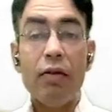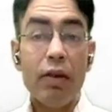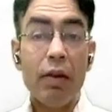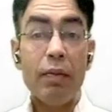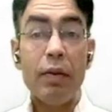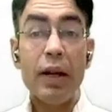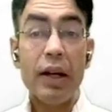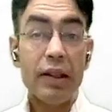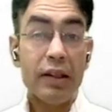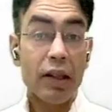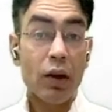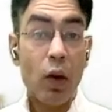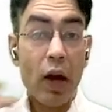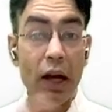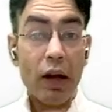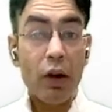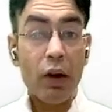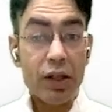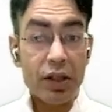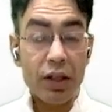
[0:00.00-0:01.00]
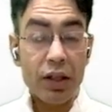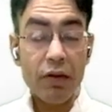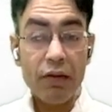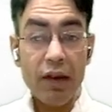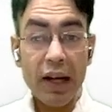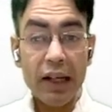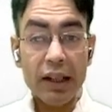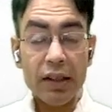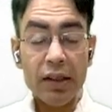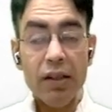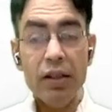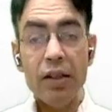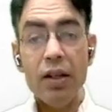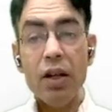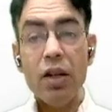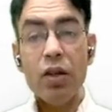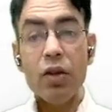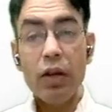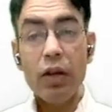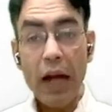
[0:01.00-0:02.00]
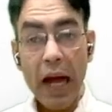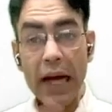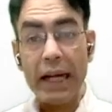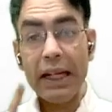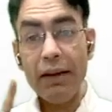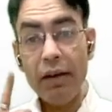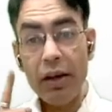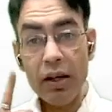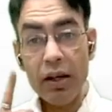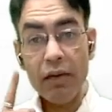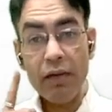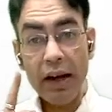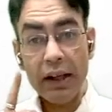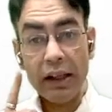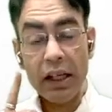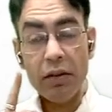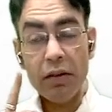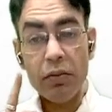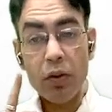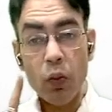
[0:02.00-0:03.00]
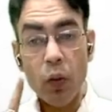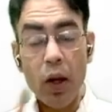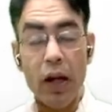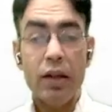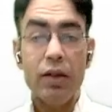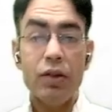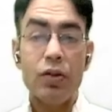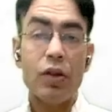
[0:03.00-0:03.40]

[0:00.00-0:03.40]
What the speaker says: fibrin is a coagulation factor, activated factor number one.